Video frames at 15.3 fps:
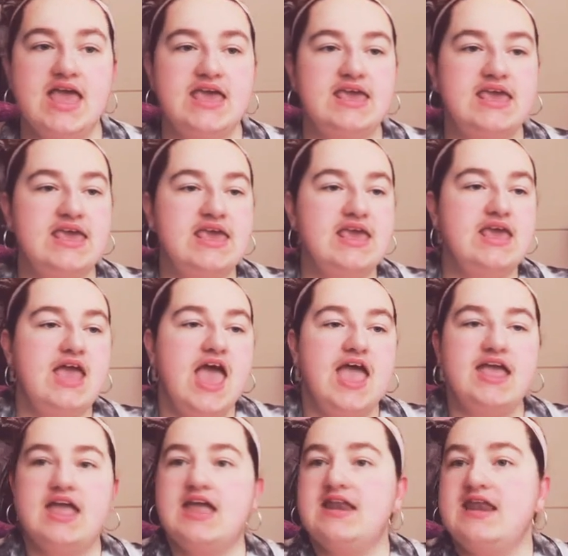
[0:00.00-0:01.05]
He
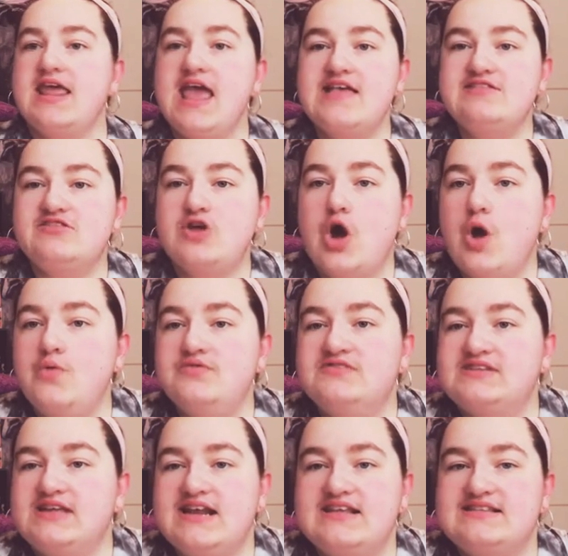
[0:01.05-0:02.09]
has his own
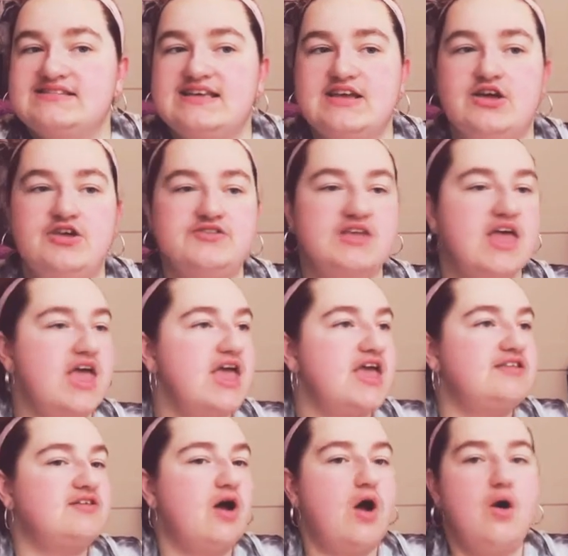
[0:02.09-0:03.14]
set of skills,
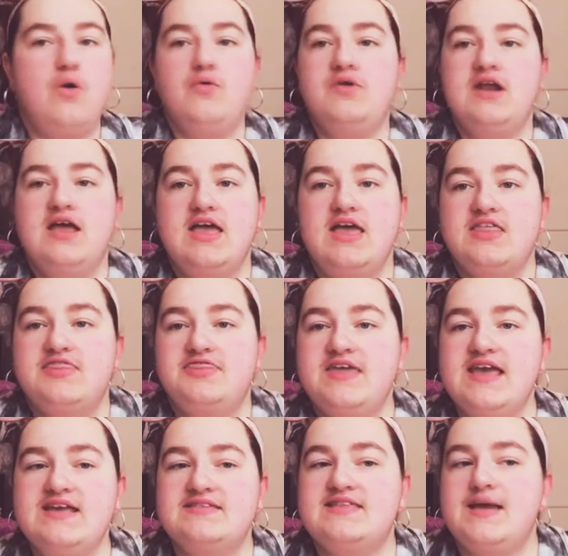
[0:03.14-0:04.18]
his own
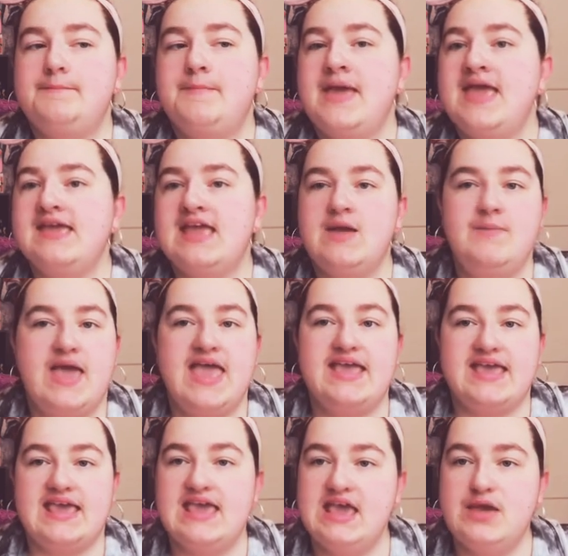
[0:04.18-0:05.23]
things that make him a
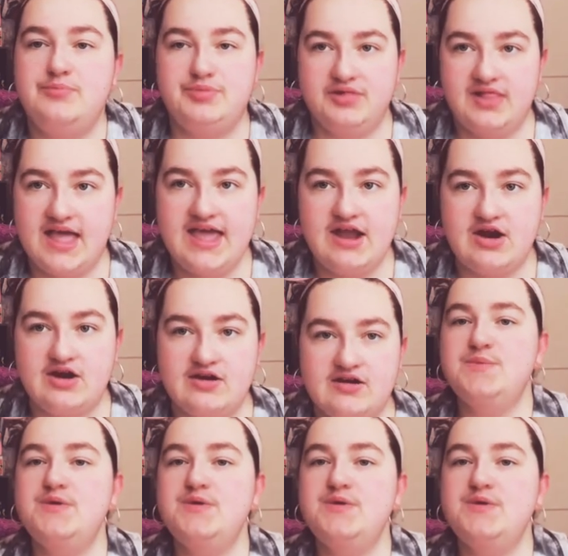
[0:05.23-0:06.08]
key player.